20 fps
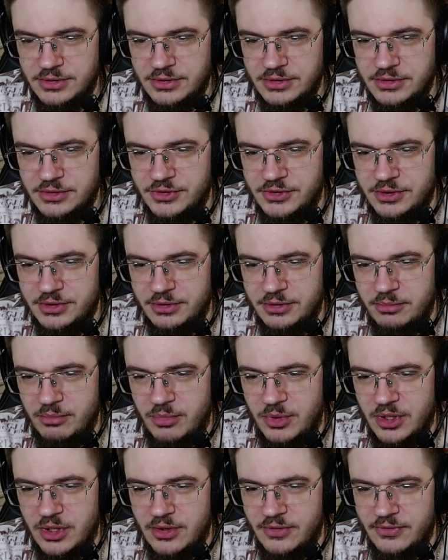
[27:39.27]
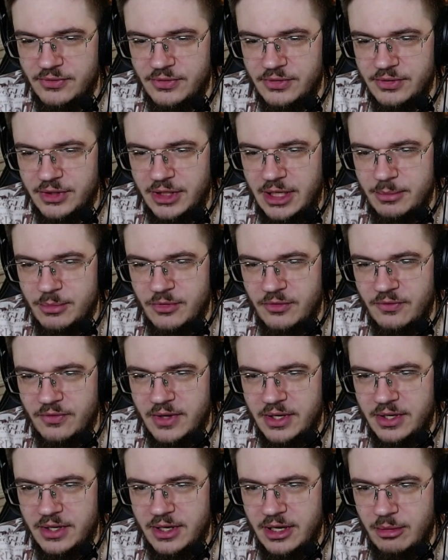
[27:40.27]
Is there a bigger frame of
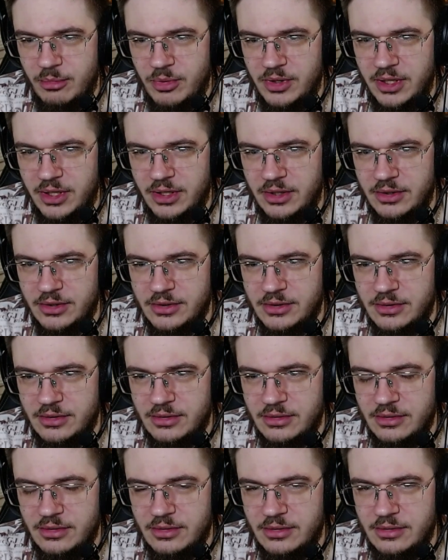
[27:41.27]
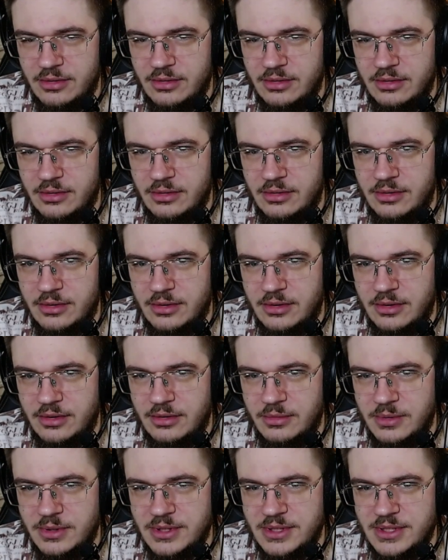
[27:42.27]
that happening?
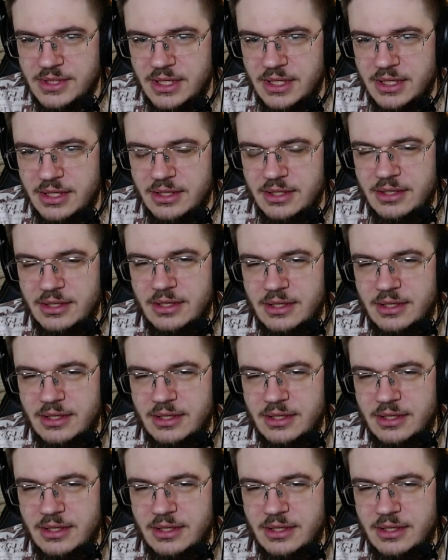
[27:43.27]
1 second.